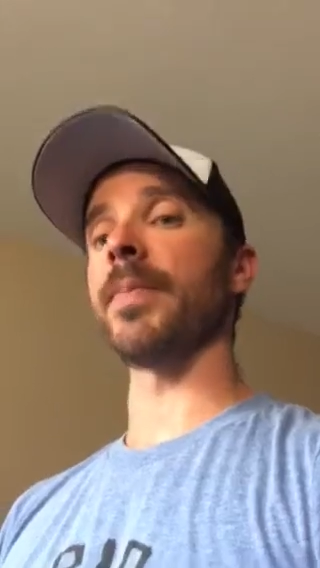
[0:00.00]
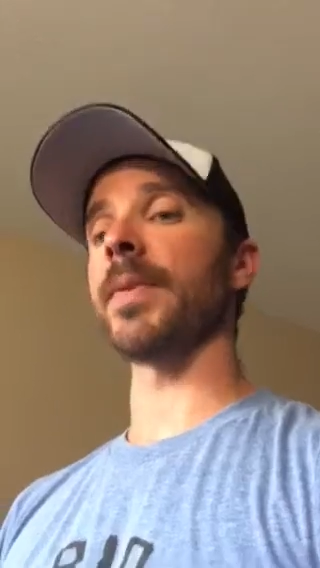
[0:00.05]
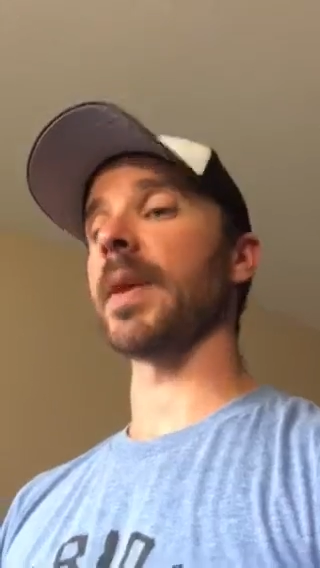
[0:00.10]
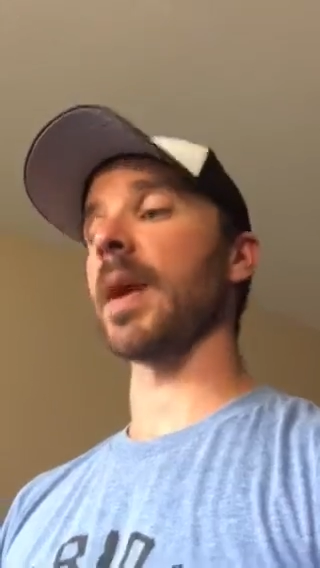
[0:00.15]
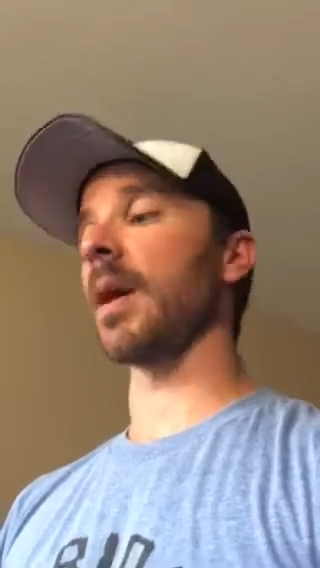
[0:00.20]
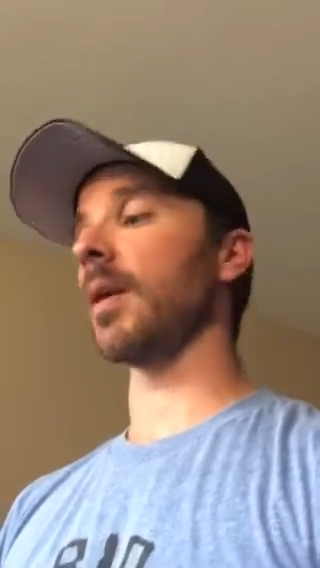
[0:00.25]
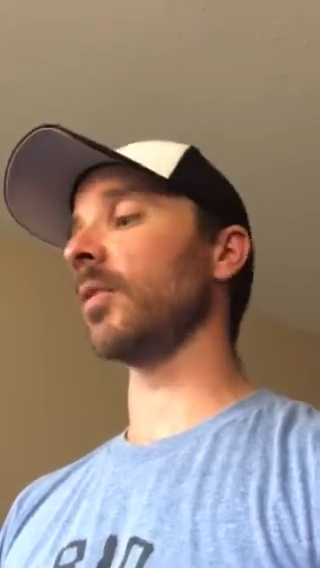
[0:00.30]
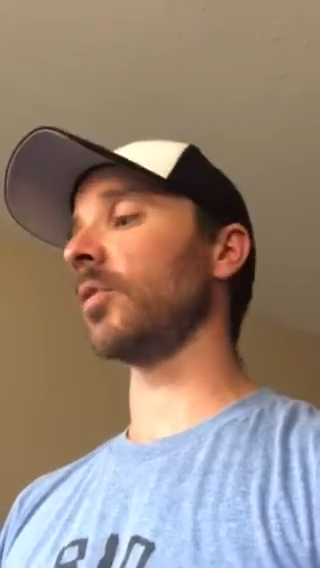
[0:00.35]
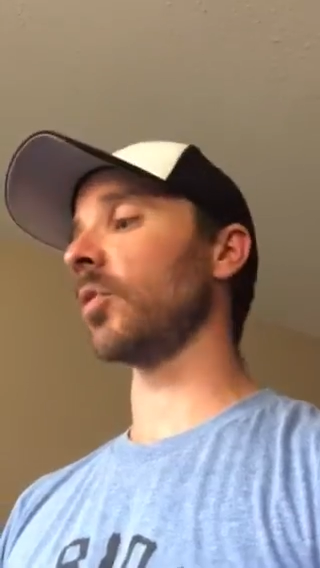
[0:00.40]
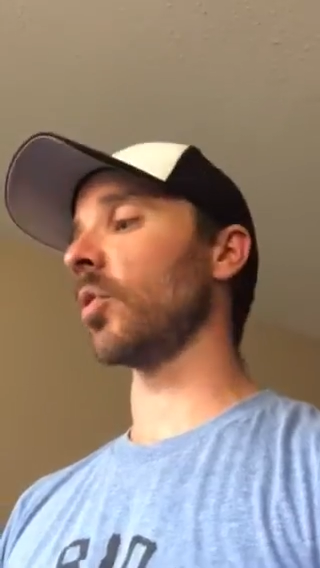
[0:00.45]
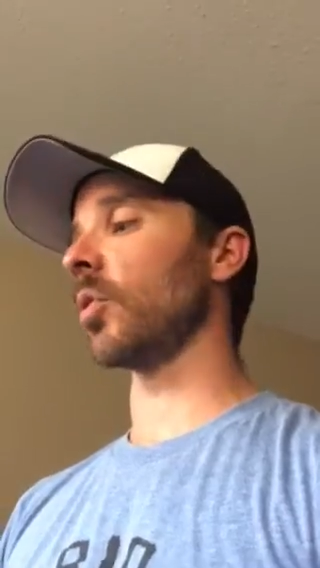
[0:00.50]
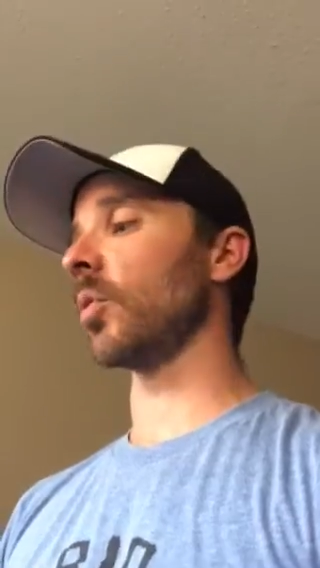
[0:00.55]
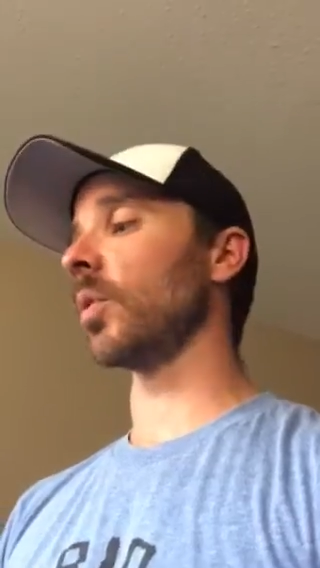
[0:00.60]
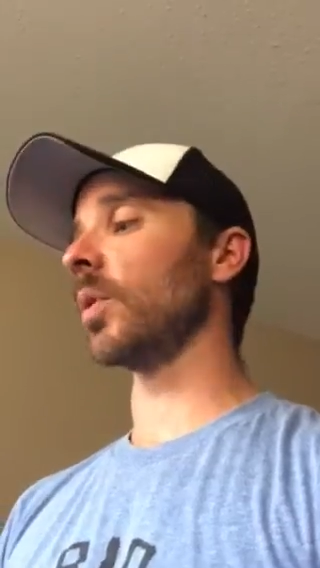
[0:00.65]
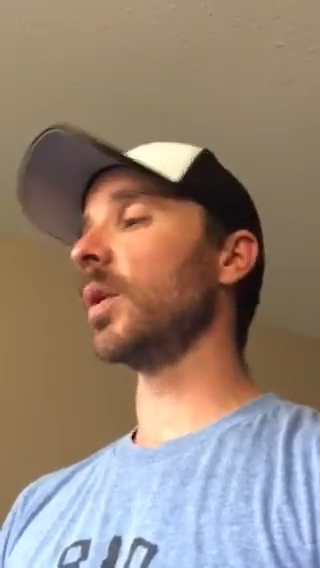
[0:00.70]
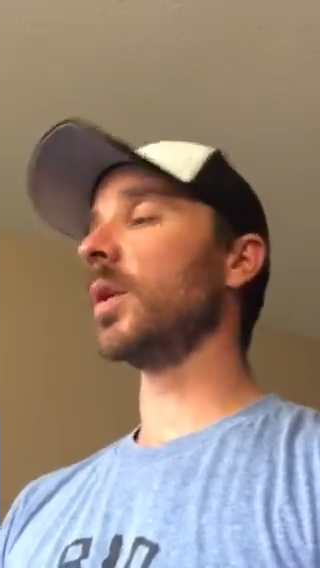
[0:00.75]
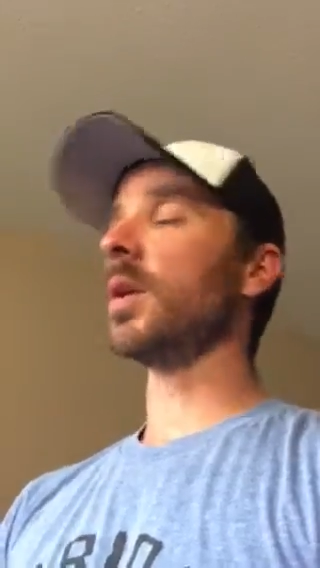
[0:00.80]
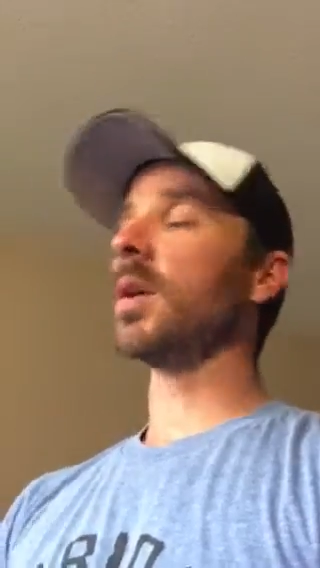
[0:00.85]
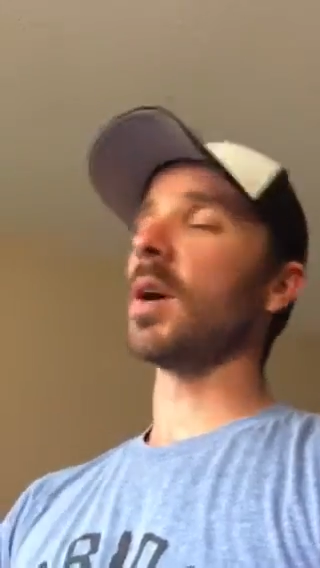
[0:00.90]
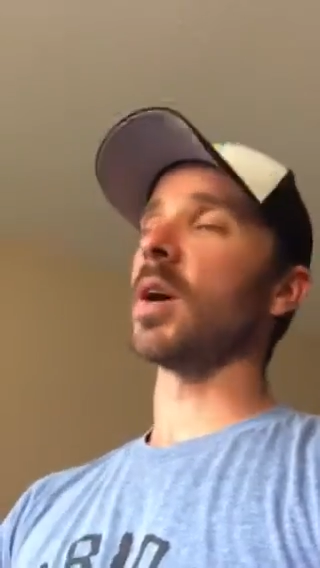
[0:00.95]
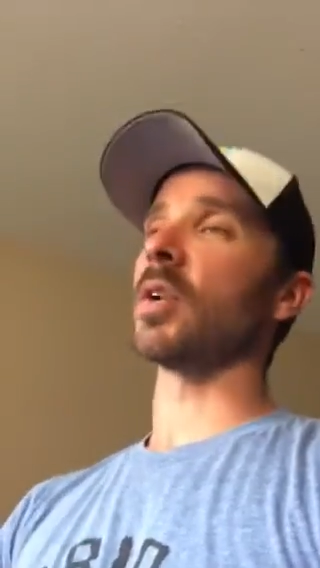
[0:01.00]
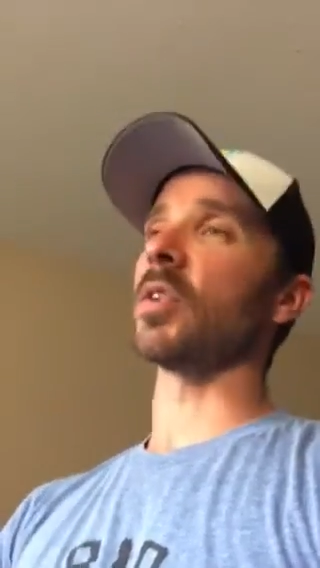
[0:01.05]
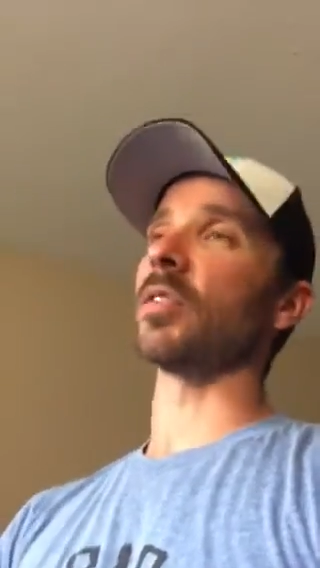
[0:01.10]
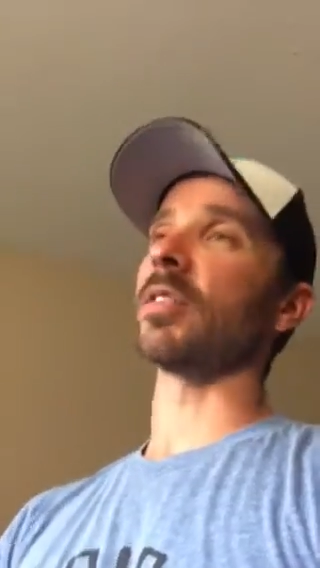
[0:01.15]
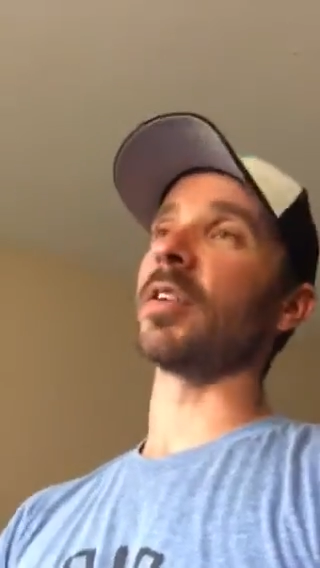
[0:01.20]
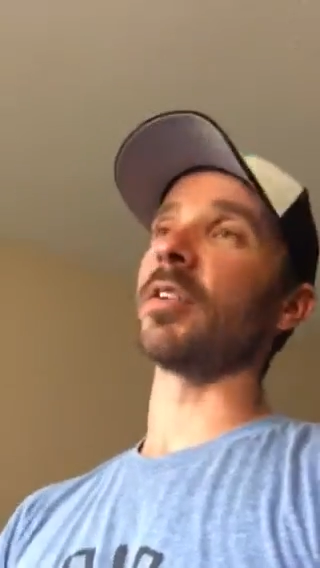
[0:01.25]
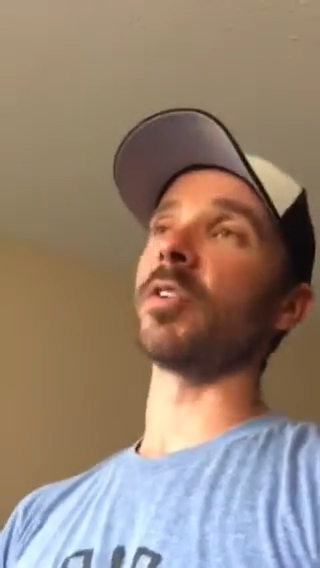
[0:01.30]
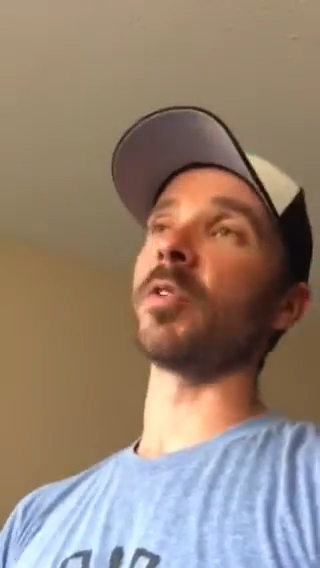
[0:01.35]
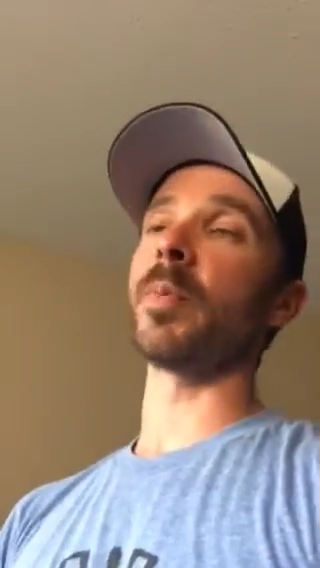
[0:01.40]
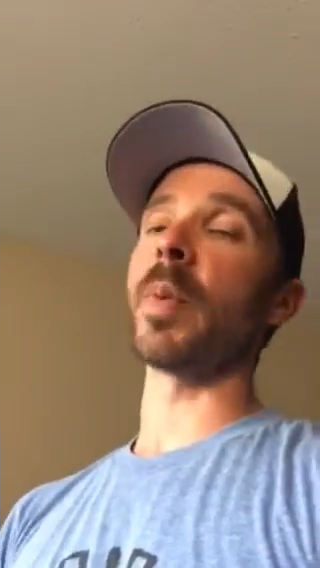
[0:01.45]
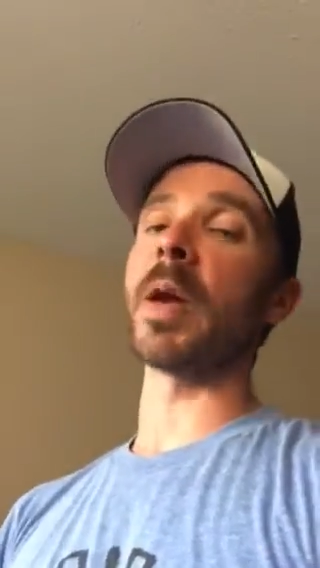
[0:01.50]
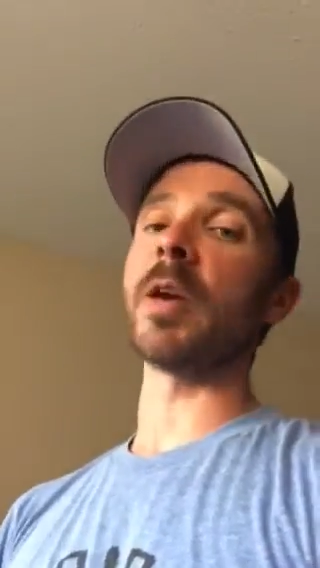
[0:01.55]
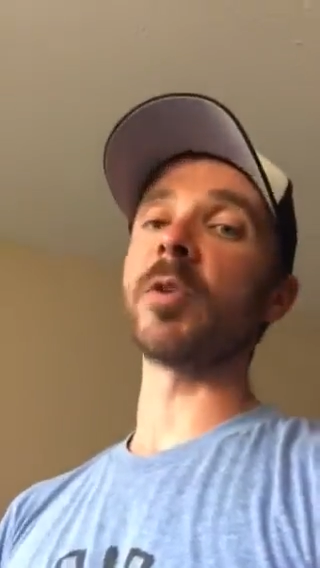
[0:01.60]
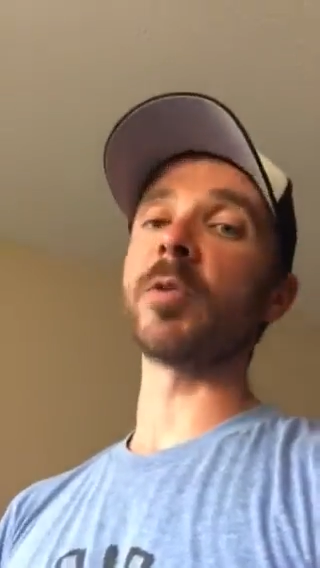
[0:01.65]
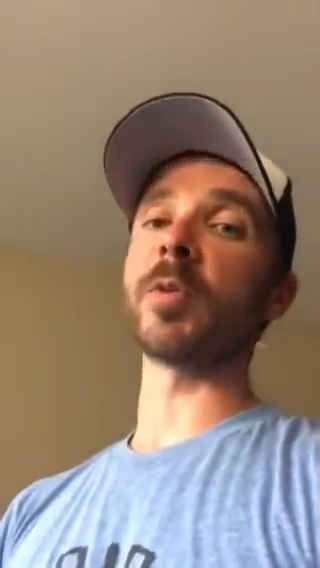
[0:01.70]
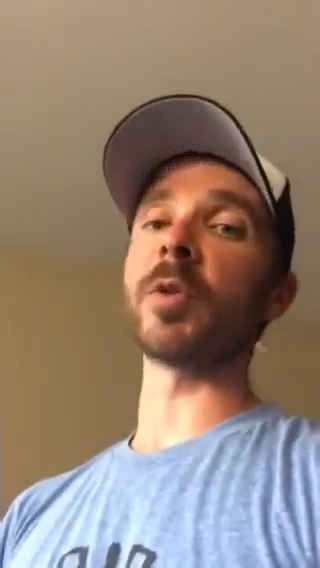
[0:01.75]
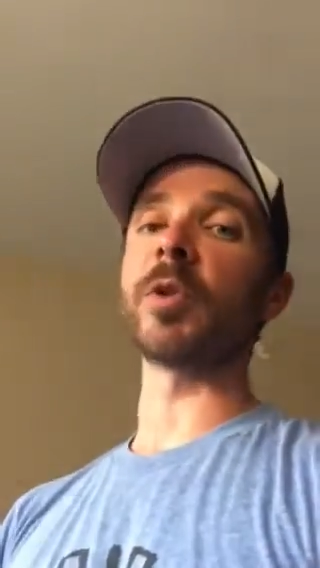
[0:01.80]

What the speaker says: Okay, so I just said space,